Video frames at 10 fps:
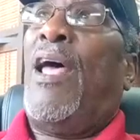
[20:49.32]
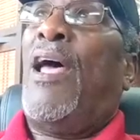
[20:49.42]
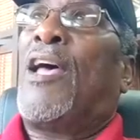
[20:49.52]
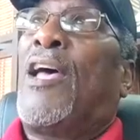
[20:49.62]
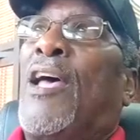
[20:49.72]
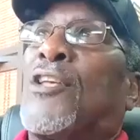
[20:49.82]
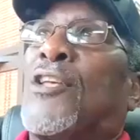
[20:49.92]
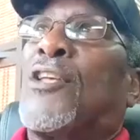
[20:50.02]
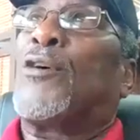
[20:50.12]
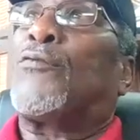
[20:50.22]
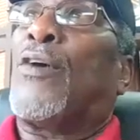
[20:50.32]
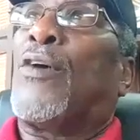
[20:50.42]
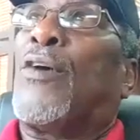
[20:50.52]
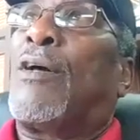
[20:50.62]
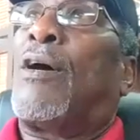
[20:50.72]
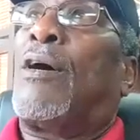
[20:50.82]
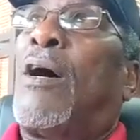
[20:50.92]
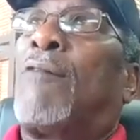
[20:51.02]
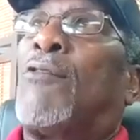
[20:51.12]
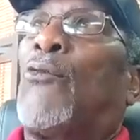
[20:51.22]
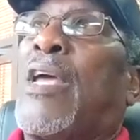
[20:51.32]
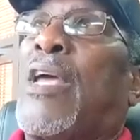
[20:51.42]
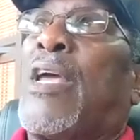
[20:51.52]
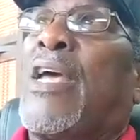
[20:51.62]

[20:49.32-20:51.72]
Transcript: as forceful of a way as I